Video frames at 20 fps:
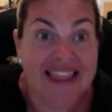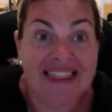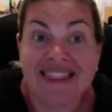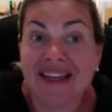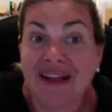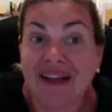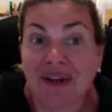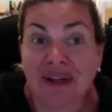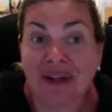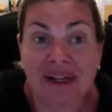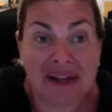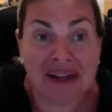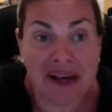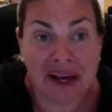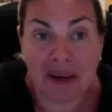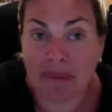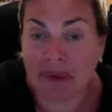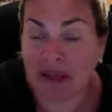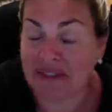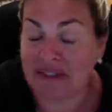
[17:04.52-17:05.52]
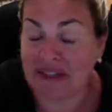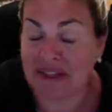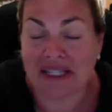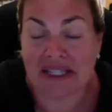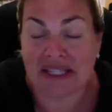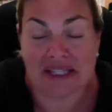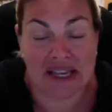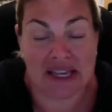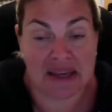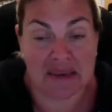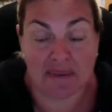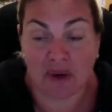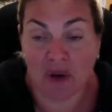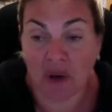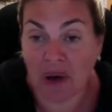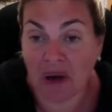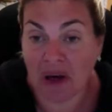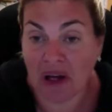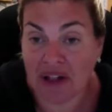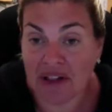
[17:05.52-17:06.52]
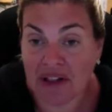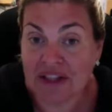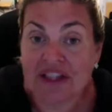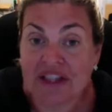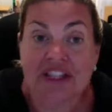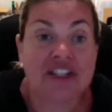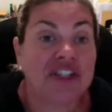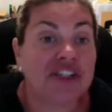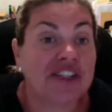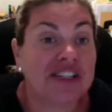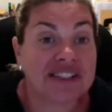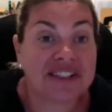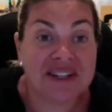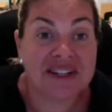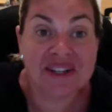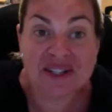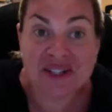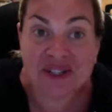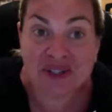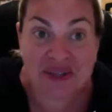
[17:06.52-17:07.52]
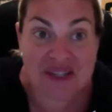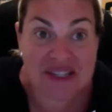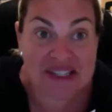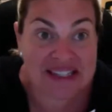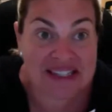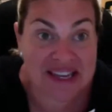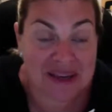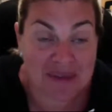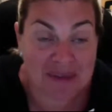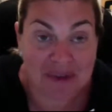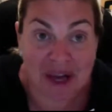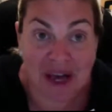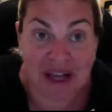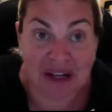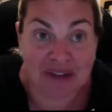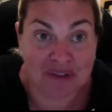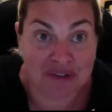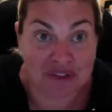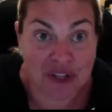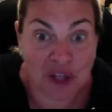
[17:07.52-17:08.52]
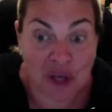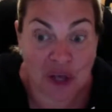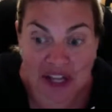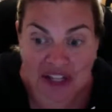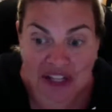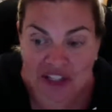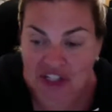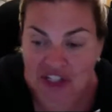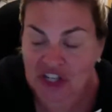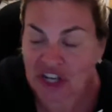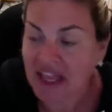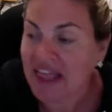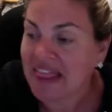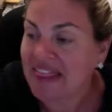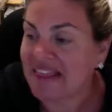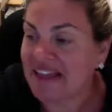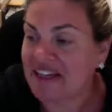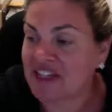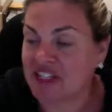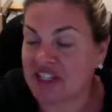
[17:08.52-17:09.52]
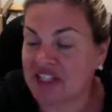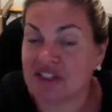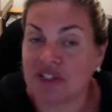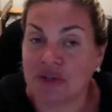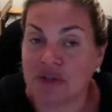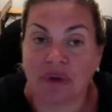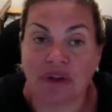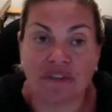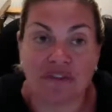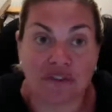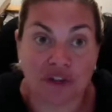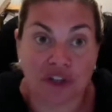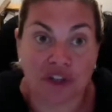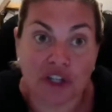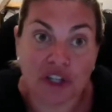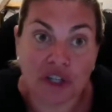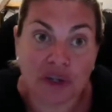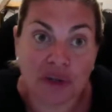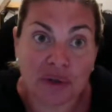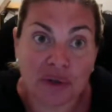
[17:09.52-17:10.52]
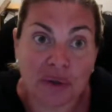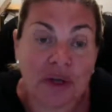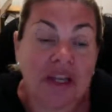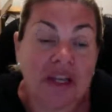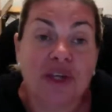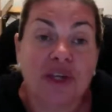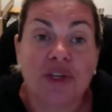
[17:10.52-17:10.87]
They're going to come on this same call. She's going to do the same kind of launch that she's doing for you.